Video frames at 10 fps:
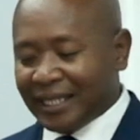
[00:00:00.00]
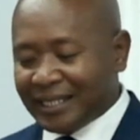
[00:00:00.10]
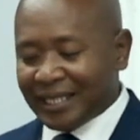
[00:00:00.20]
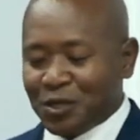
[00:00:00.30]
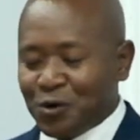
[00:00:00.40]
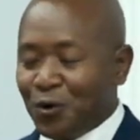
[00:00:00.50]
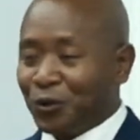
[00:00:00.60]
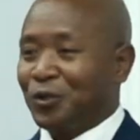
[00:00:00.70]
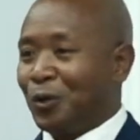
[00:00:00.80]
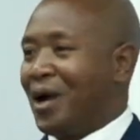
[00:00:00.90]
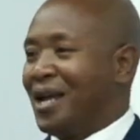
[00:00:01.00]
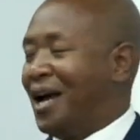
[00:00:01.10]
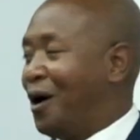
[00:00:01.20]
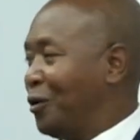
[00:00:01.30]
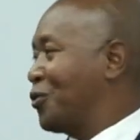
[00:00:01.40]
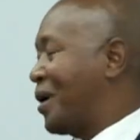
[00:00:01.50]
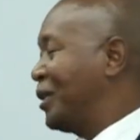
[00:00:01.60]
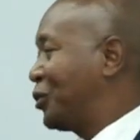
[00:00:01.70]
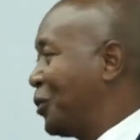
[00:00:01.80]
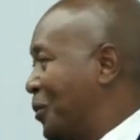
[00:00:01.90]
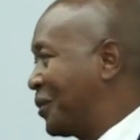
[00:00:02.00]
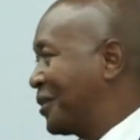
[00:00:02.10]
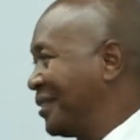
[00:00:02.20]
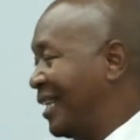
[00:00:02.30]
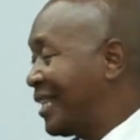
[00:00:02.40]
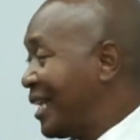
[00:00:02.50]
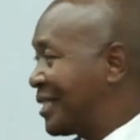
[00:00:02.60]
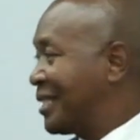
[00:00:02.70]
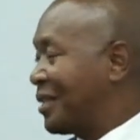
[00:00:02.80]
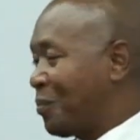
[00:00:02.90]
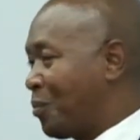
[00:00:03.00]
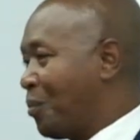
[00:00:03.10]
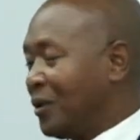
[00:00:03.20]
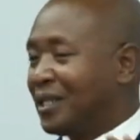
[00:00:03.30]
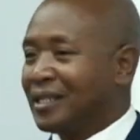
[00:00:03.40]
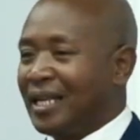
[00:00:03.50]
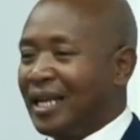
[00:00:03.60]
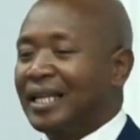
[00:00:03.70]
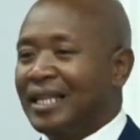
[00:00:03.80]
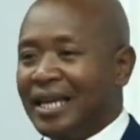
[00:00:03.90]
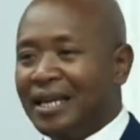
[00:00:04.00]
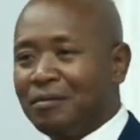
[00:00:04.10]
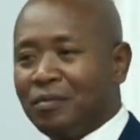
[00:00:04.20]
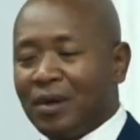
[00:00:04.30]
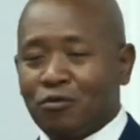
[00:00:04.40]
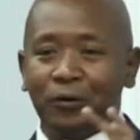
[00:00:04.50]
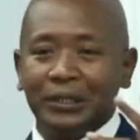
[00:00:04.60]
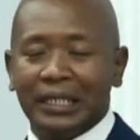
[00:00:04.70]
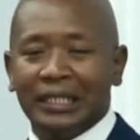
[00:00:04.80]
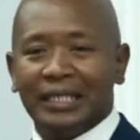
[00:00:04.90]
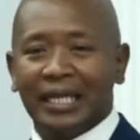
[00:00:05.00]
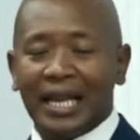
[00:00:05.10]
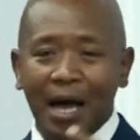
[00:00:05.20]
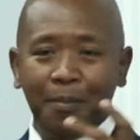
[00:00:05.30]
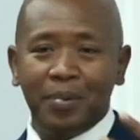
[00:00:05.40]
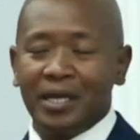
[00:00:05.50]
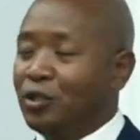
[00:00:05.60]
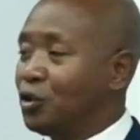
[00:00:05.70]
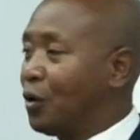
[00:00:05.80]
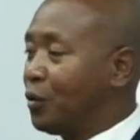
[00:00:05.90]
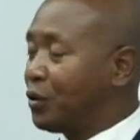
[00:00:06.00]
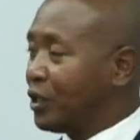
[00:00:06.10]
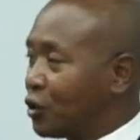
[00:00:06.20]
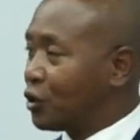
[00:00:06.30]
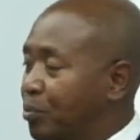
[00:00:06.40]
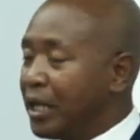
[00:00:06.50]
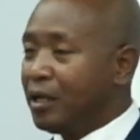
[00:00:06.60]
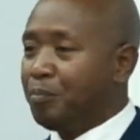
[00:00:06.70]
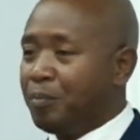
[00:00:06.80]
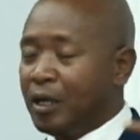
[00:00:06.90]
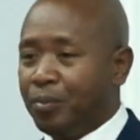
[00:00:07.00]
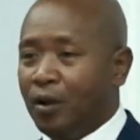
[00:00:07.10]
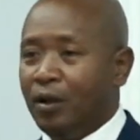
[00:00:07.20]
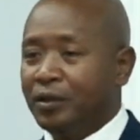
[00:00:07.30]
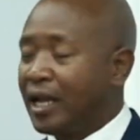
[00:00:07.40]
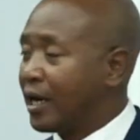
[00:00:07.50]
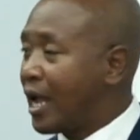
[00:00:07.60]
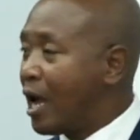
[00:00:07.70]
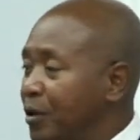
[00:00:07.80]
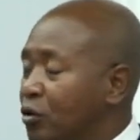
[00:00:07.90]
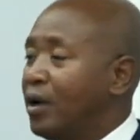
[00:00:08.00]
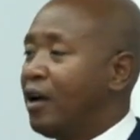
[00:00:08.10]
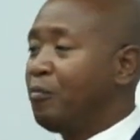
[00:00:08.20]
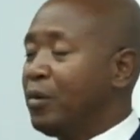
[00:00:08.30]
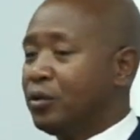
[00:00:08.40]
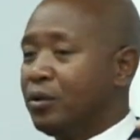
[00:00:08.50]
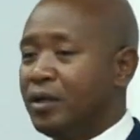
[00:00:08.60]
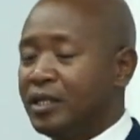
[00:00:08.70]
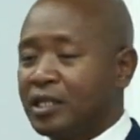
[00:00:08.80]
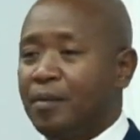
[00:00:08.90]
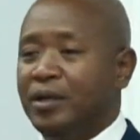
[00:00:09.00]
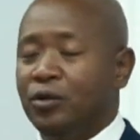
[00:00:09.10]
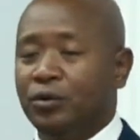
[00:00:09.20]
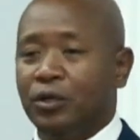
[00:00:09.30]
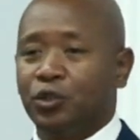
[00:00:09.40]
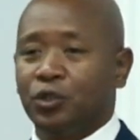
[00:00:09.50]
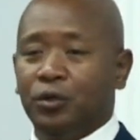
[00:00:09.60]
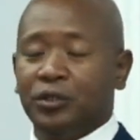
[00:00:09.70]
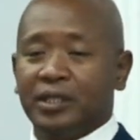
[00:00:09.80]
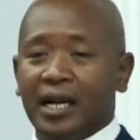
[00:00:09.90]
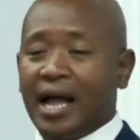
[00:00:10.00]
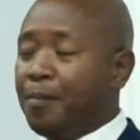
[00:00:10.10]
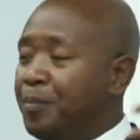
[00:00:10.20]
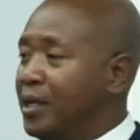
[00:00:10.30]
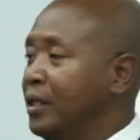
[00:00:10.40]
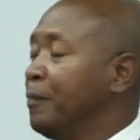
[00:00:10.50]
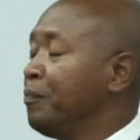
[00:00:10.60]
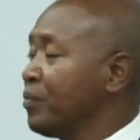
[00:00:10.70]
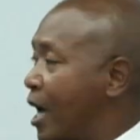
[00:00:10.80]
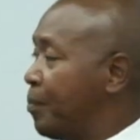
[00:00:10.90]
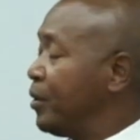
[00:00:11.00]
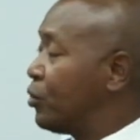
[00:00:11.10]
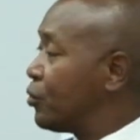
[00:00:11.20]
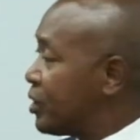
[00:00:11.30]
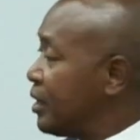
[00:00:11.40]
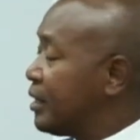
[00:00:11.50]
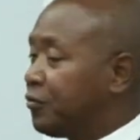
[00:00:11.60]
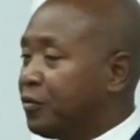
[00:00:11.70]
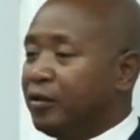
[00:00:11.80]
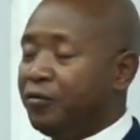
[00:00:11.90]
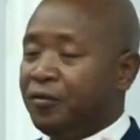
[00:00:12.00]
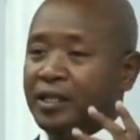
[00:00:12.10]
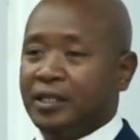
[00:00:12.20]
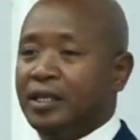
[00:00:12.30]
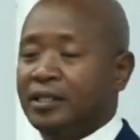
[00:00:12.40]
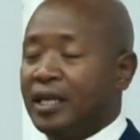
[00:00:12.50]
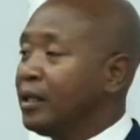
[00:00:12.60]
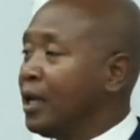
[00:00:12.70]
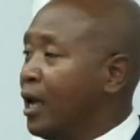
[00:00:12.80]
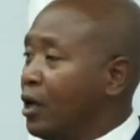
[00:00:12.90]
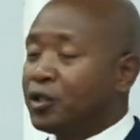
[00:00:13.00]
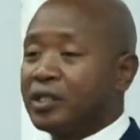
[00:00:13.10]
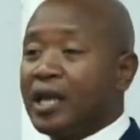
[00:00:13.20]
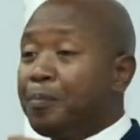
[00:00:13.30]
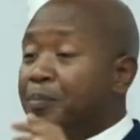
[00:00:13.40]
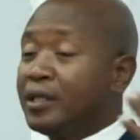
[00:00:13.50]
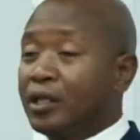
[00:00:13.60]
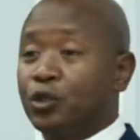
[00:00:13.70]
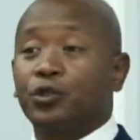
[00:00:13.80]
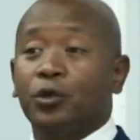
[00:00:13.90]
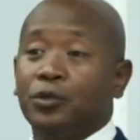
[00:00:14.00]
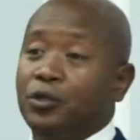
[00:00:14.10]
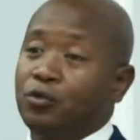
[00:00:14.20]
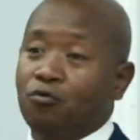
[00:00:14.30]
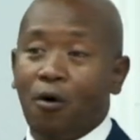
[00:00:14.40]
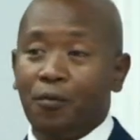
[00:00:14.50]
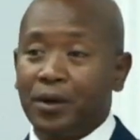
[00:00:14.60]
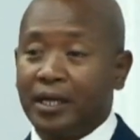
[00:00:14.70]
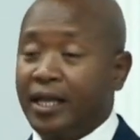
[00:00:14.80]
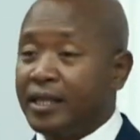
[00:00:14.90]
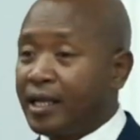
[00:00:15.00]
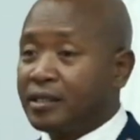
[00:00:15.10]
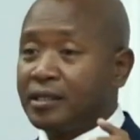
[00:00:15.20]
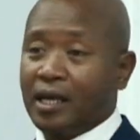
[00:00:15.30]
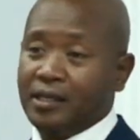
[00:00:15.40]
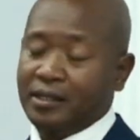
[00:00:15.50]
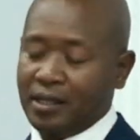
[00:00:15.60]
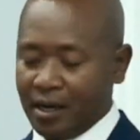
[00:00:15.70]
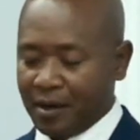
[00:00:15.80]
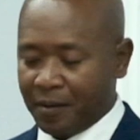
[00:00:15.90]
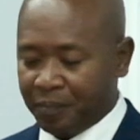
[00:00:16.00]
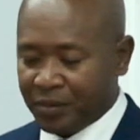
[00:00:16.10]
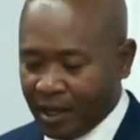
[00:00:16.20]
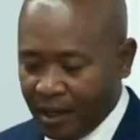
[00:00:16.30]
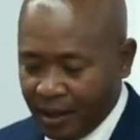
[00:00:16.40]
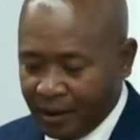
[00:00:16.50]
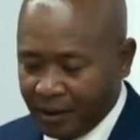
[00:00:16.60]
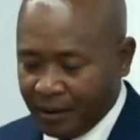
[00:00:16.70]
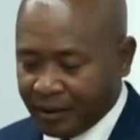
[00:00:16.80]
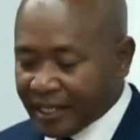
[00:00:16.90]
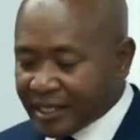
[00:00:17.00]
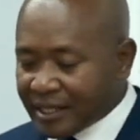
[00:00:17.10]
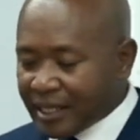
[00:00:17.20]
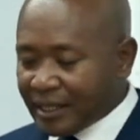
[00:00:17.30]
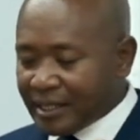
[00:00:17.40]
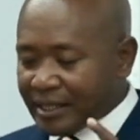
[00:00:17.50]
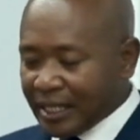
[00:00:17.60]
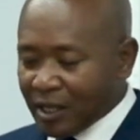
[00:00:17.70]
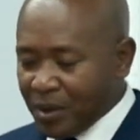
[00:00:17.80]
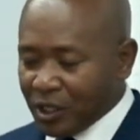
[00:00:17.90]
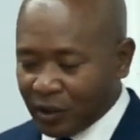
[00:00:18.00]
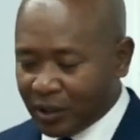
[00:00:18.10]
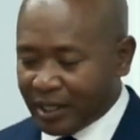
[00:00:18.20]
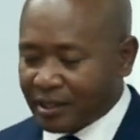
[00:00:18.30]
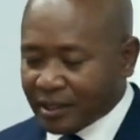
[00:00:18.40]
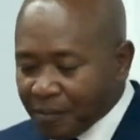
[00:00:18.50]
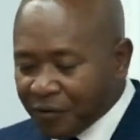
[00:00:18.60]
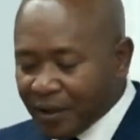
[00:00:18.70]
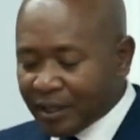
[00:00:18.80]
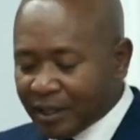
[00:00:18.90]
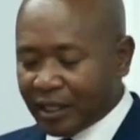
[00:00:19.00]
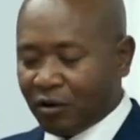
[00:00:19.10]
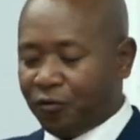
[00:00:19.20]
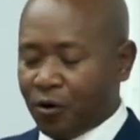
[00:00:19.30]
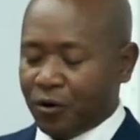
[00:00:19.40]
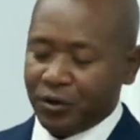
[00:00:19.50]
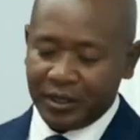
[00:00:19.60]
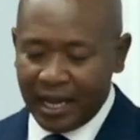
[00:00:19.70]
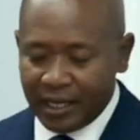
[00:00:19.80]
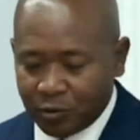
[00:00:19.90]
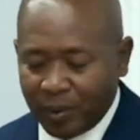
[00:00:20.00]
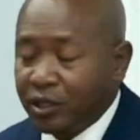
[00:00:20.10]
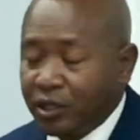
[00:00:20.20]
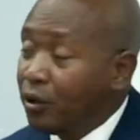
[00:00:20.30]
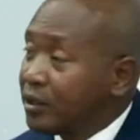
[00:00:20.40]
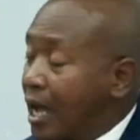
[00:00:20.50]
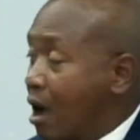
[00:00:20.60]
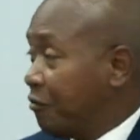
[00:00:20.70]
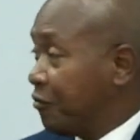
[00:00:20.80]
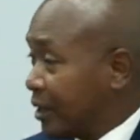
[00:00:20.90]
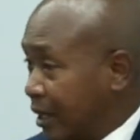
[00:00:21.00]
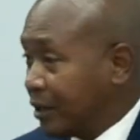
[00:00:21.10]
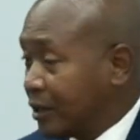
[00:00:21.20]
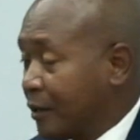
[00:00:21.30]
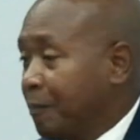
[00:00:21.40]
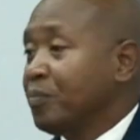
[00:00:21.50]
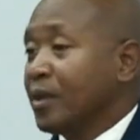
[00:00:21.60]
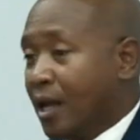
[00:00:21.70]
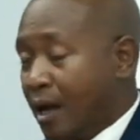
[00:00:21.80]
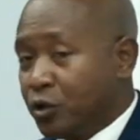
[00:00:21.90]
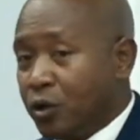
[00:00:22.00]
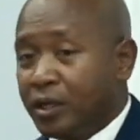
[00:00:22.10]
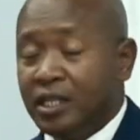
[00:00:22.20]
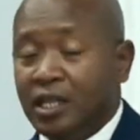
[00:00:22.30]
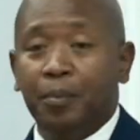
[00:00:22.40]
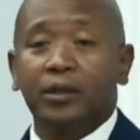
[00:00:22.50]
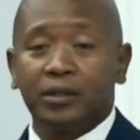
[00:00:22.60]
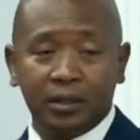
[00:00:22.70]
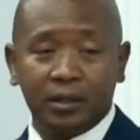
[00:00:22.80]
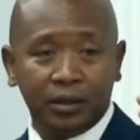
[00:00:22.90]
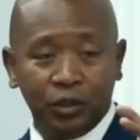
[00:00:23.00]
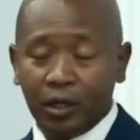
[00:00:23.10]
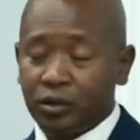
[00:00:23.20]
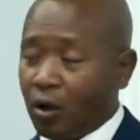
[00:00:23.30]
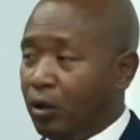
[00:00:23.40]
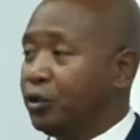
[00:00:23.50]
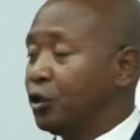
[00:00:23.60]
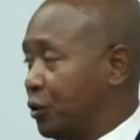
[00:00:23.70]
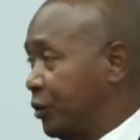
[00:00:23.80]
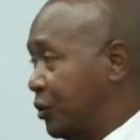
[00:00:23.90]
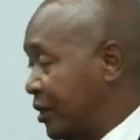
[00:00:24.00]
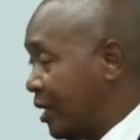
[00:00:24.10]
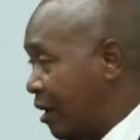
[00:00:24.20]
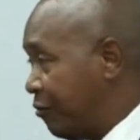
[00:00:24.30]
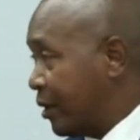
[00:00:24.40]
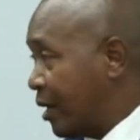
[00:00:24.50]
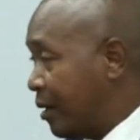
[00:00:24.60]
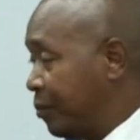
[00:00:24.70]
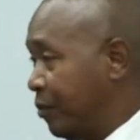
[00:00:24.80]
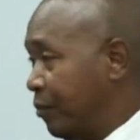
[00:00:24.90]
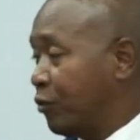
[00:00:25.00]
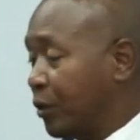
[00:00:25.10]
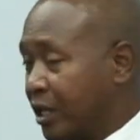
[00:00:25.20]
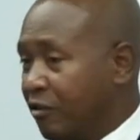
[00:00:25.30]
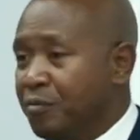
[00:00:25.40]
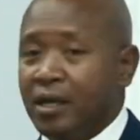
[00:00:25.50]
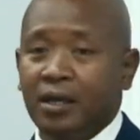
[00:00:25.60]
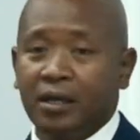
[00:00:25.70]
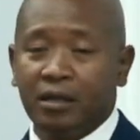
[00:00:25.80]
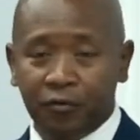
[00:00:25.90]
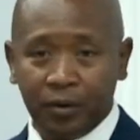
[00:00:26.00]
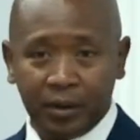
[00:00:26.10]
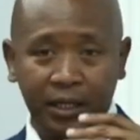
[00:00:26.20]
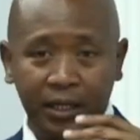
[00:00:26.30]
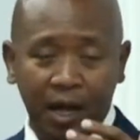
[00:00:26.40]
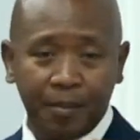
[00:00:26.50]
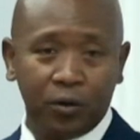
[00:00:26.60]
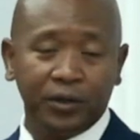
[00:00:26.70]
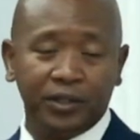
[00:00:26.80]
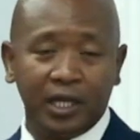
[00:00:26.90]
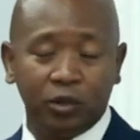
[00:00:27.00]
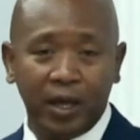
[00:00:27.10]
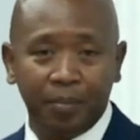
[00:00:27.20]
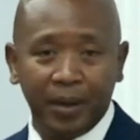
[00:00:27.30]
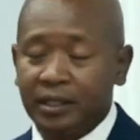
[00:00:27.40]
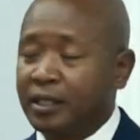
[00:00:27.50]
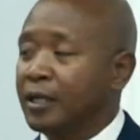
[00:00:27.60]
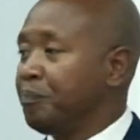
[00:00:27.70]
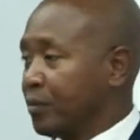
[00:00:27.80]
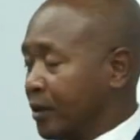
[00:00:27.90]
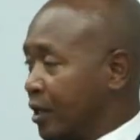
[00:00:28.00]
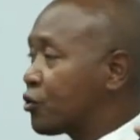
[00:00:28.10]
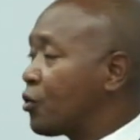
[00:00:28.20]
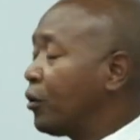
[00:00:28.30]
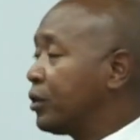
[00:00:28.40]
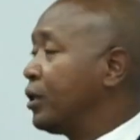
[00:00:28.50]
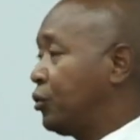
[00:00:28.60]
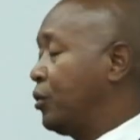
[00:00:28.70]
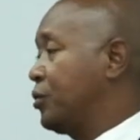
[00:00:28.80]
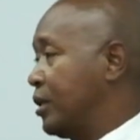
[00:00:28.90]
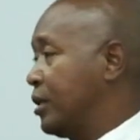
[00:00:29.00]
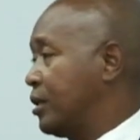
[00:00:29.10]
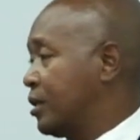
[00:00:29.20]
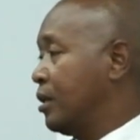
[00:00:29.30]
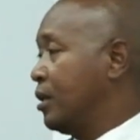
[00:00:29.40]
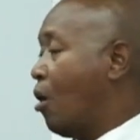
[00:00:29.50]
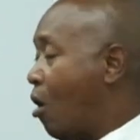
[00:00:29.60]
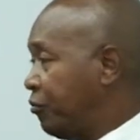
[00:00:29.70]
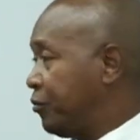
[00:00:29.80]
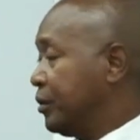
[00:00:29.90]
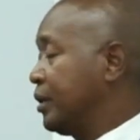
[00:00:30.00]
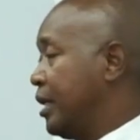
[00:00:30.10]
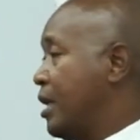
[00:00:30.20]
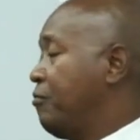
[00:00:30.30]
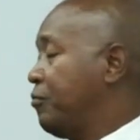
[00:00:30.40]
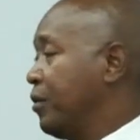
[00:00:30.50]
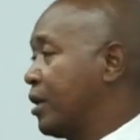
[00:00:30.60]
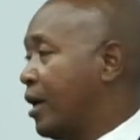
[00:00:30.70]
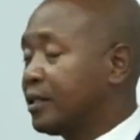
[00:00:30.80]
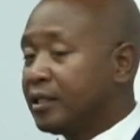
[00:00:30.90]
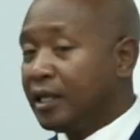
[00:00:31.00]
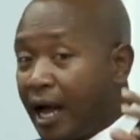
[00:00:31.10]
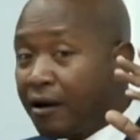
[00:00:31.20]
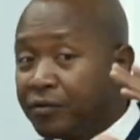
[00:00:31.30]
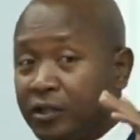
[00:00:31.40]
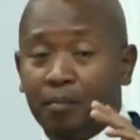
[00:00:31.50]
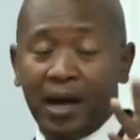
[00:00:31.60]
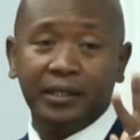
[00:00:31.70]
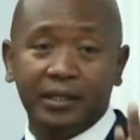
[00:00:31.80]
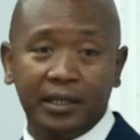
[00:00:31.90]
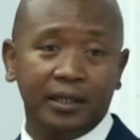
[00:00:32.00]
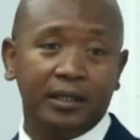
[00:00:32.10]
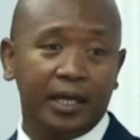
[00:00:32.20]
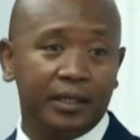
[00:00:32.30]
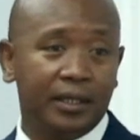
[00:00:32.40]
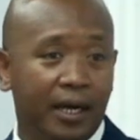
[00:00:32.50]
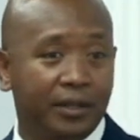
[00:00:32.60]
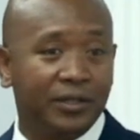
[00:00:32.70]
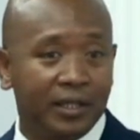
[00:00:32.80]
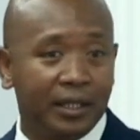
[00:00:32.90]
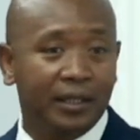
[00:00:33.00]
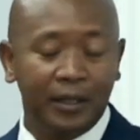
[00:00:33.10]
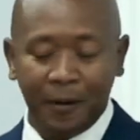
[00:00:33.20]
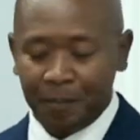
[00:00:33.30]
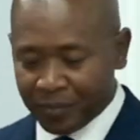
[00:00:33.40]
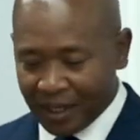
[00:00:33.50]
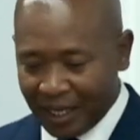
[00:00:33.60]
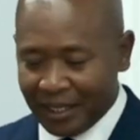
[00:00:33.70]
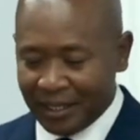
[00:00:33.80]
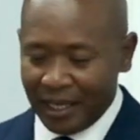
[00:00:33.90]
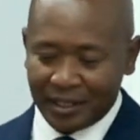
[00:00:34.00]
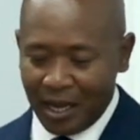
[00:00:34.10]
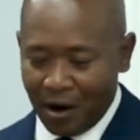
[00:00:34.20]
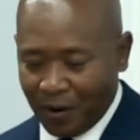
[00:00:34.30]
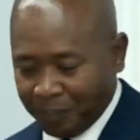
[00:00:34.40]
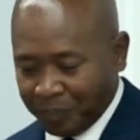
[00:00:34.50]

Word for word: is a usual way how to run church. And that's most exactly a routine that's happening. So they're just bringing people. They are happy to have missionaries come into their church. They are happy happy to see different faces and just happy that the church is growing, and that stays there. They still see the mission as something that the foreigner does, but not the Africans. I'm talking about not all the churches in Africa. Forgive me if you did come across that way, but certain churches often in Africa still have this mindset that are still in that area.